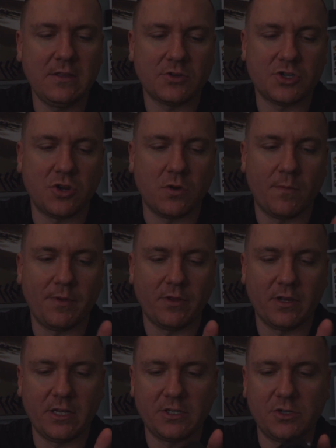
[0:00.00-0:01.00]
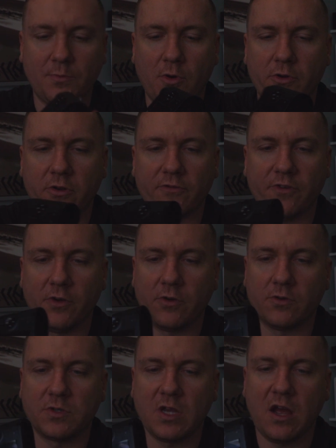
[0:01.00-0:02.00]
there's no ability to pull your
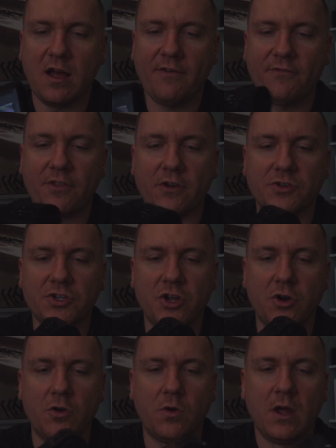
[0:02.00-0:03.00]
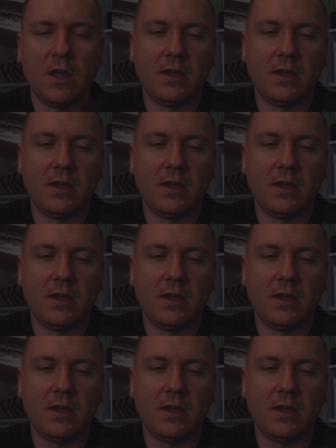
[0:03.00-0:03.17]
photos off, there's no